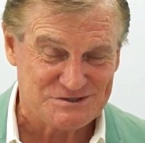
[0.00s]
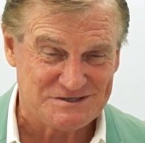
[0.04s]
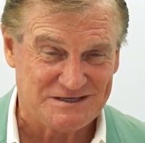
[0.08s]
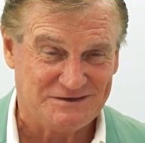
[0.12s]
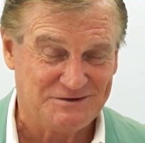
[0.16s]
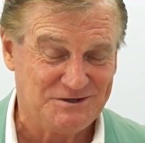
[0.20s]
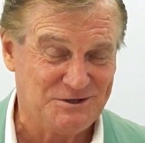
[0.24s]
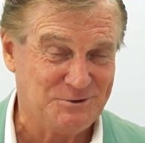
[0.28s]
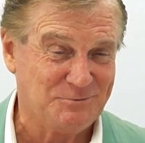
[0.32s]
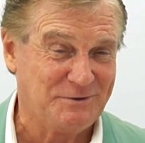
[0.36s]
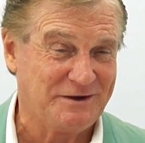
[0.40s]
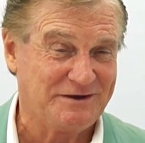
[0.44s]

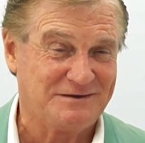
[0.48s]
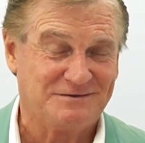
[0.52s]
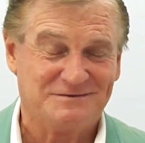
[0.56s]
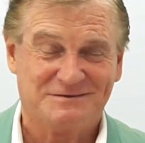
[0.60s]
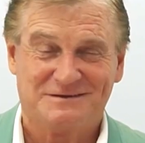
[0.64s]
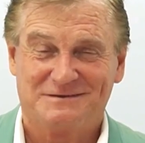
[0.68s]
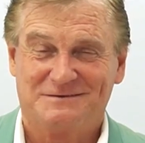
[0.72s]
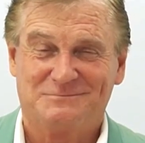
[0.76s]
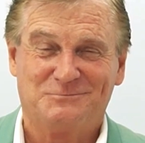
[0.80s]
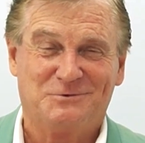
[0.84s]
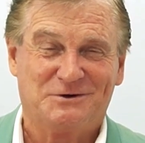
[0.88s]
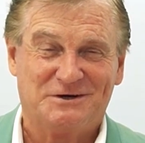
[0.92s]
So he reckoned
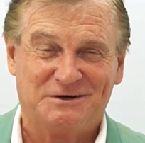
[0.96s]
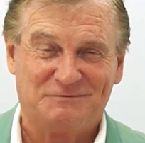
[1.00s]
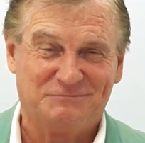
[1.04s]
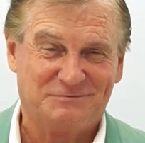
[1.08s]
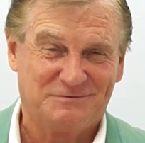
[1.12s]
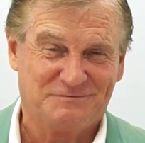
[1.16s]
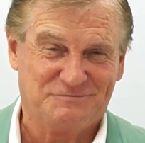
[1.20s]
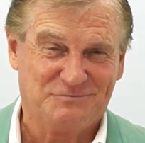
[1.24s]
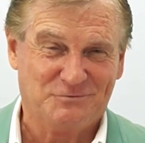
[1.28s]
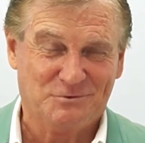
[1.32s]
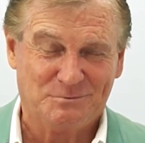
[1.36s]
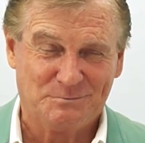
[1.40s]
that
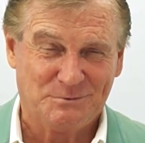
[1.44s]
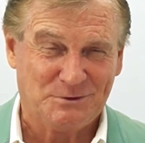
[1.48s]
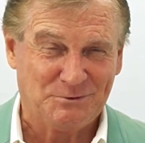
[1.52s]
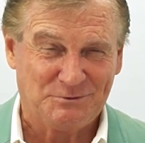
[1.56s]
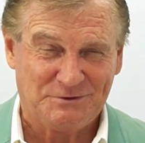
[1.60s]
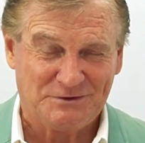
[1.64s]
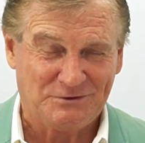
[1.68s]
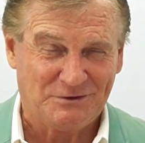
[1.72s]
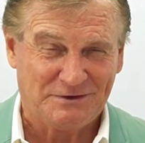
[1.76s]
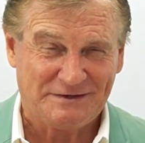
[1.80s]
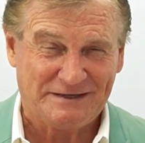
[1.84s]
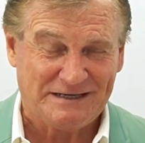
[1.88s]
whatever
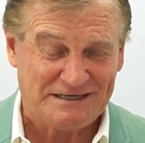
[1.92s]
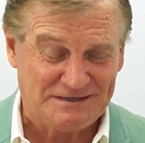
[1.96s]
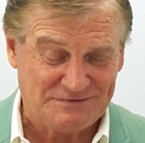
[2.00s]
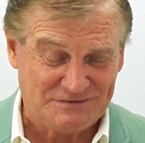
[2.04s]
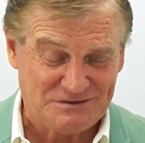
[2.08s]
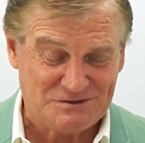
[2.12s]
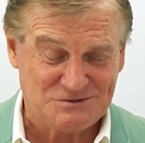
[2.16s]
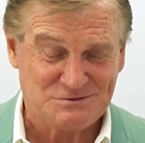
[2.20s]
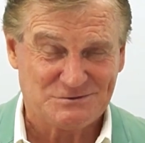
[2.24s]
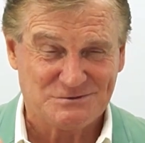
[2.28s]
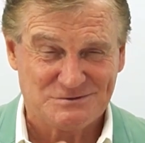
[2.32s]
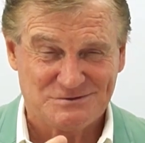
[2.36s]
formula he got out of this,